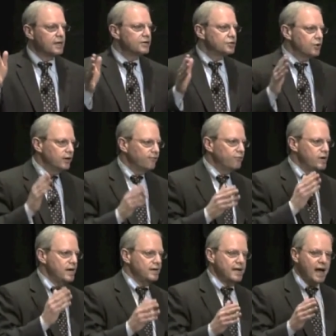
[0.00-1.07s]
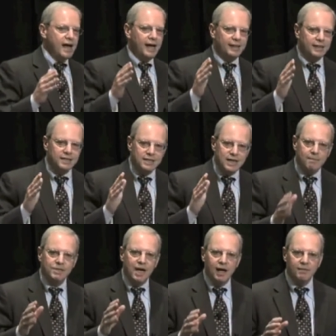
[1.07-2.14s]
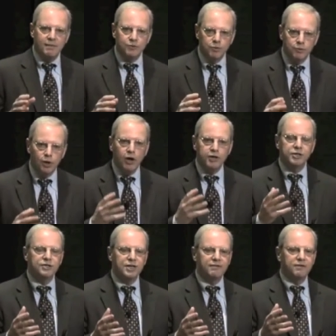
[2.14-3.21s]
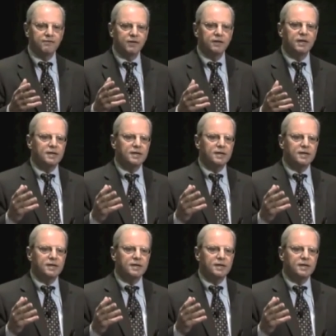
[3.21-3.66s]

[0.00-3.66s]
So if we had not, at the same time as we were launching the safety field,